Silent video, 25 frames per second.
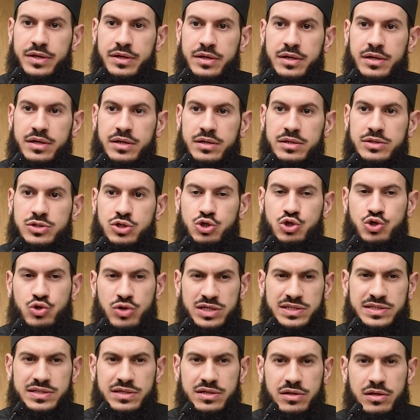To
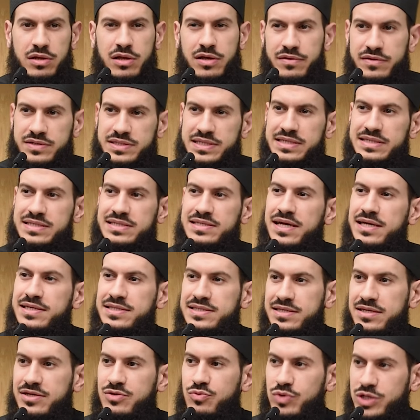trust in Allah, this is
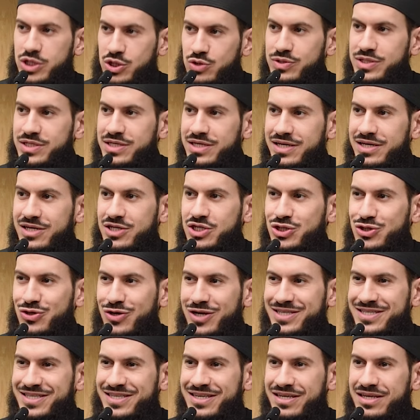tested when you see an
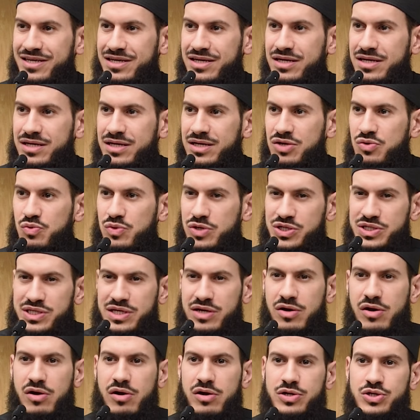atrocity, when you see a
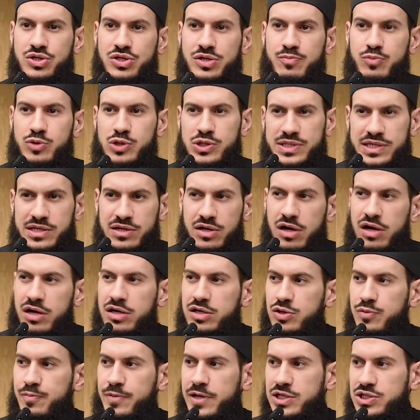hardship, when you see an
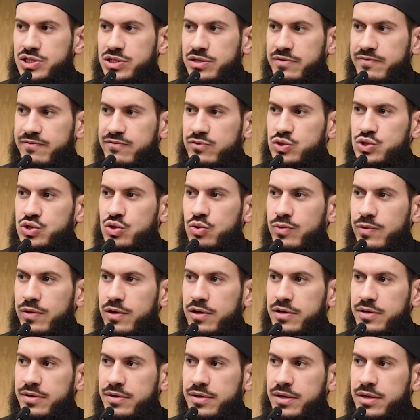occupation for so
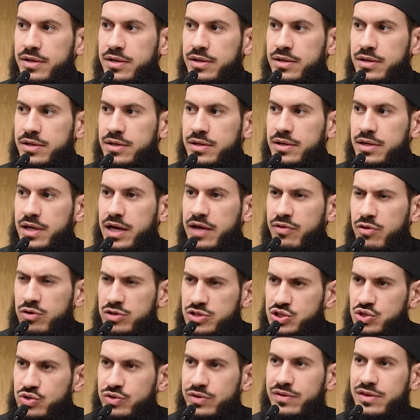long. And there are
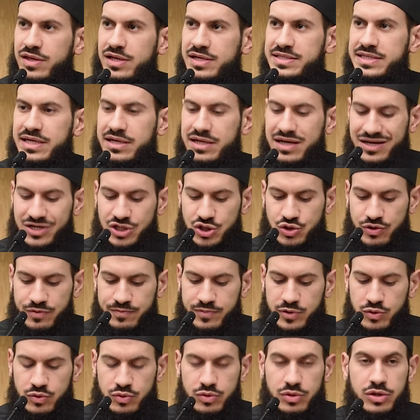certain things that
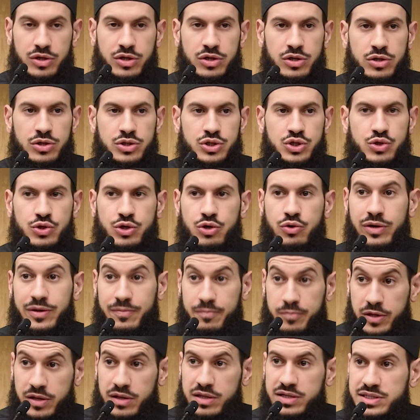contribute to your
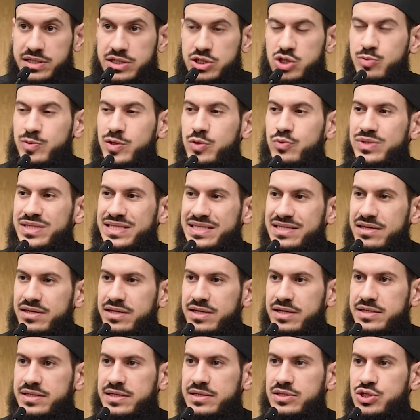ability to be
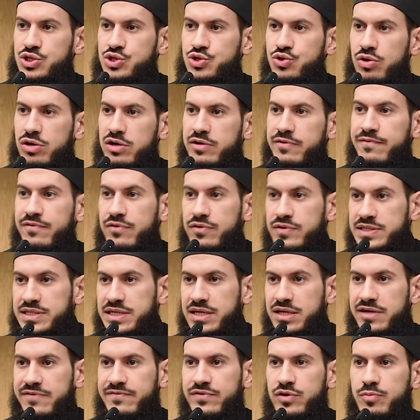resilient and strong for the sake
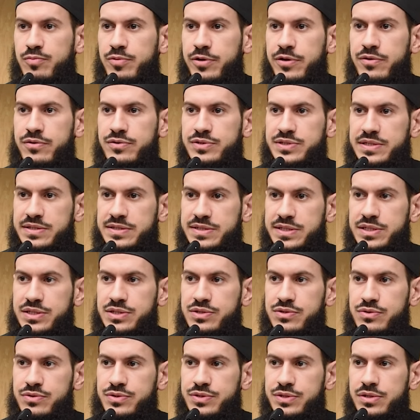of your brothers and
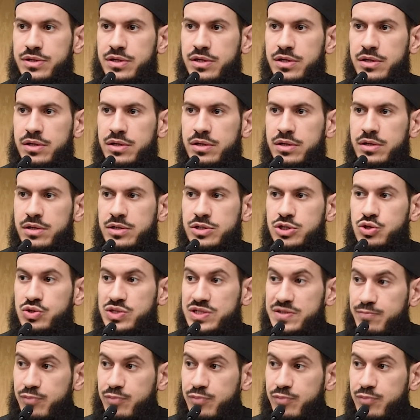sisters, to spread